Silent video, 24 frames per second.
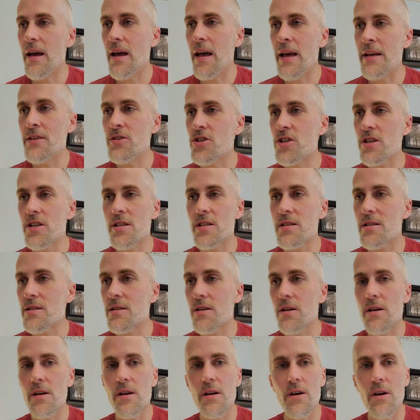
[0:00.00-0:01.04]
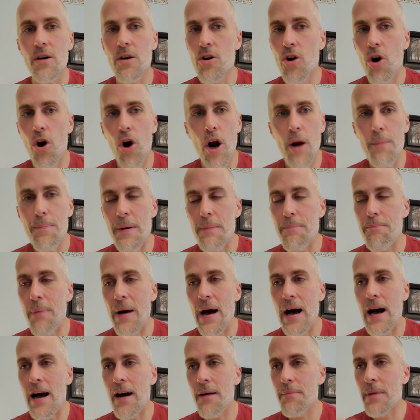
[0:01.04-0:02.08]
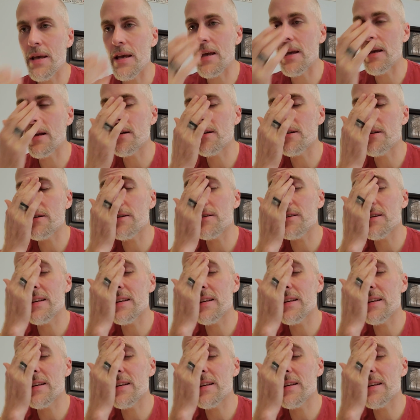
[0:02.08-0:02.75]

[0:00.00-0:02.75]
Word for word: and just carpet bombing